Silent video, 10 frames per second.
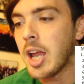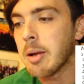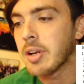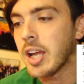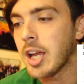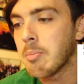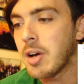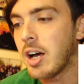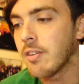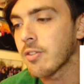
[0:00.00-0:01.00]

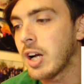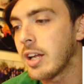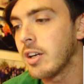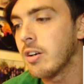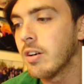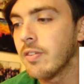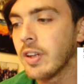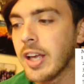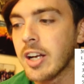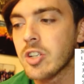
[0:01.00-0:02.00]
Abraham Alvarado of
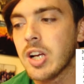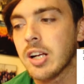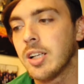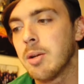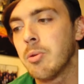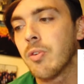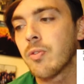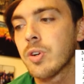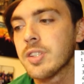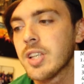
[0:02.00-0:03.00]
Atlanta Track Club in
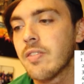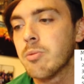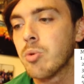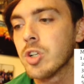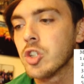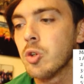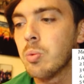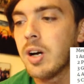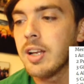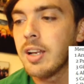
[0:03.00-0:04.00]

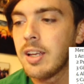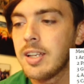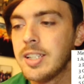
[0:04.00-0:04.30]
147.21,